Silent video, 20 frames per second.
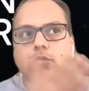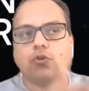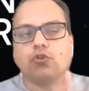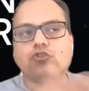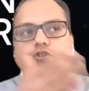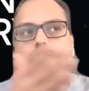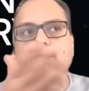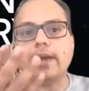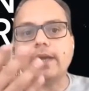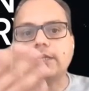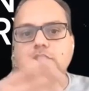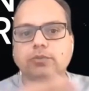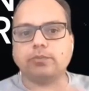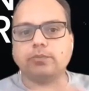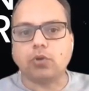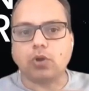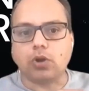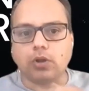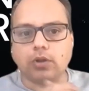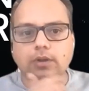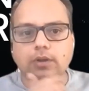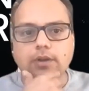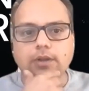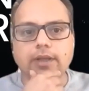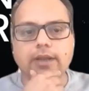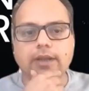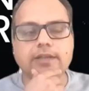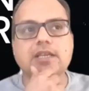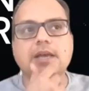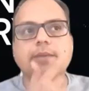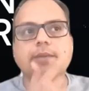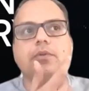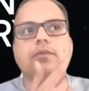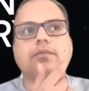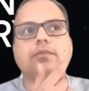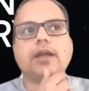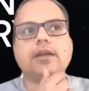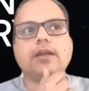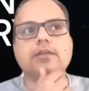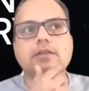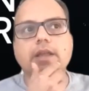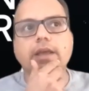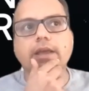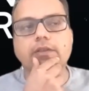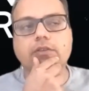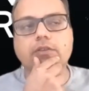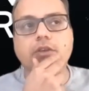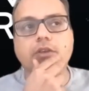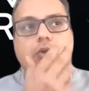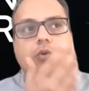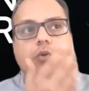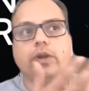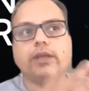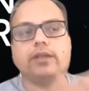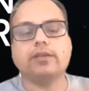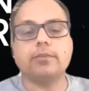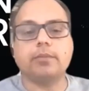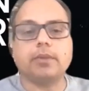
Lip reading: post-match product. An example of that is like security.